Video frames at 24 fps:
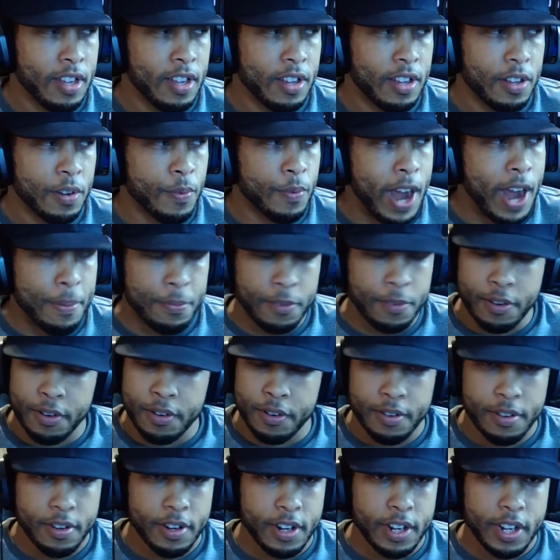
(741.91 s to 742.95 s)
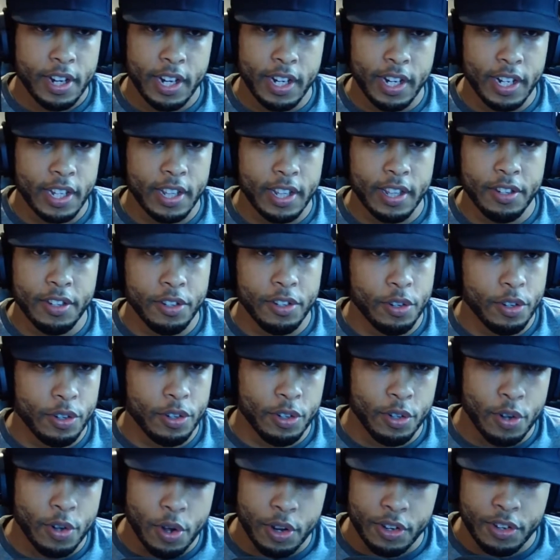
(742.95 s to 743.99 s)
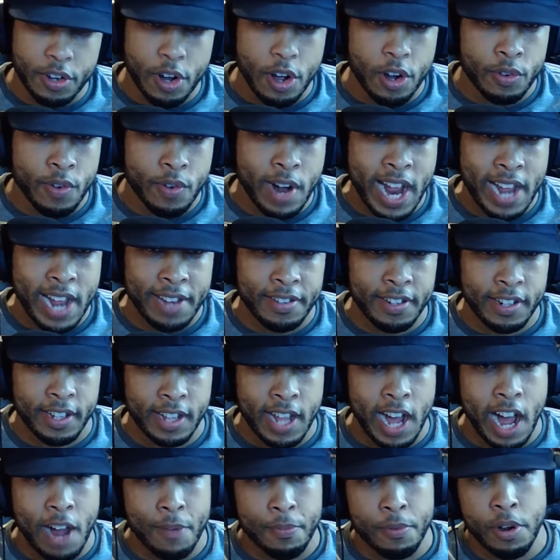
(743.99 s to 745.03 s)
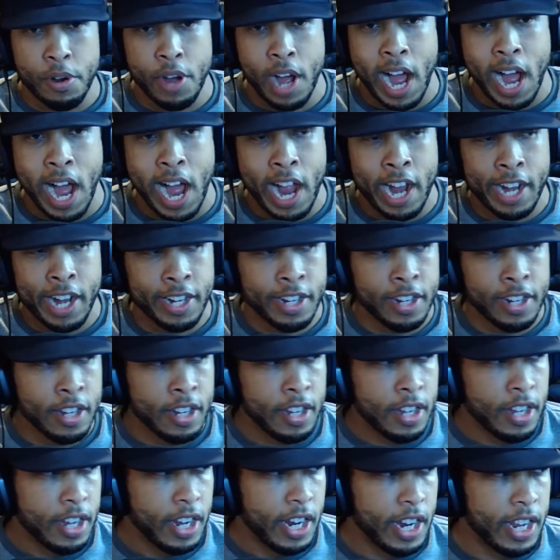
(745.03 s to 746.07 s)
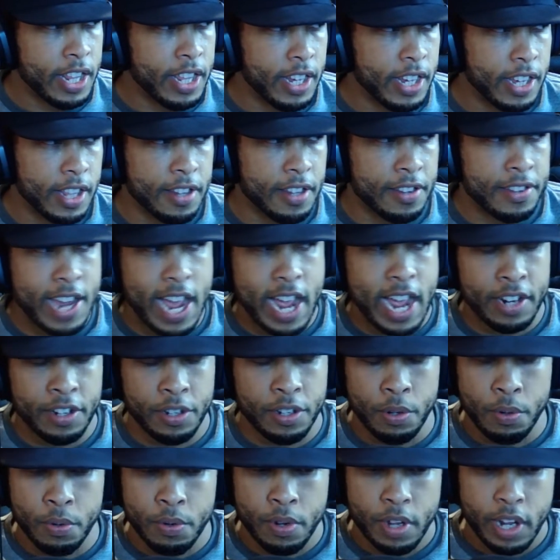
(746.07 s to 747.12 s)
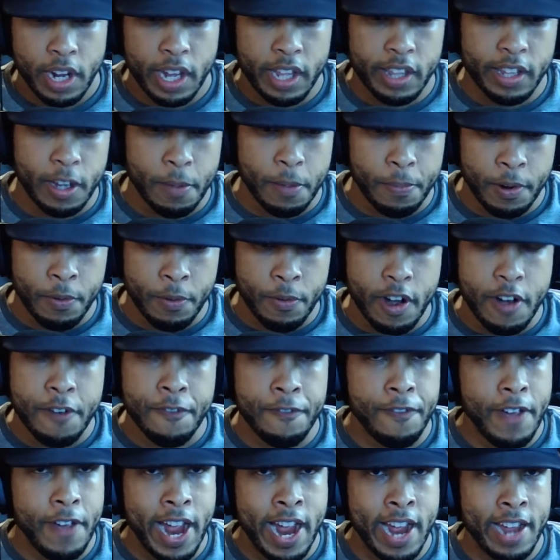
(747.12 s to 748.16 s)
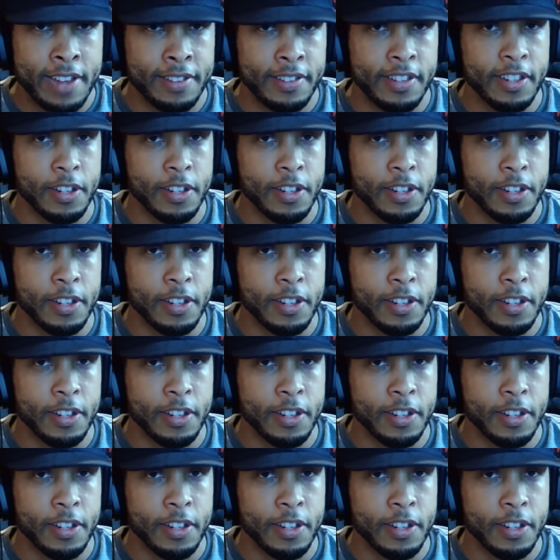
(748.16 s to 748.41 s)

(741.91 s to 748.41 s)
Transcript: Raptor, he can you go in tall grass, he can hop real high, and he can attack you, and he can be very fast.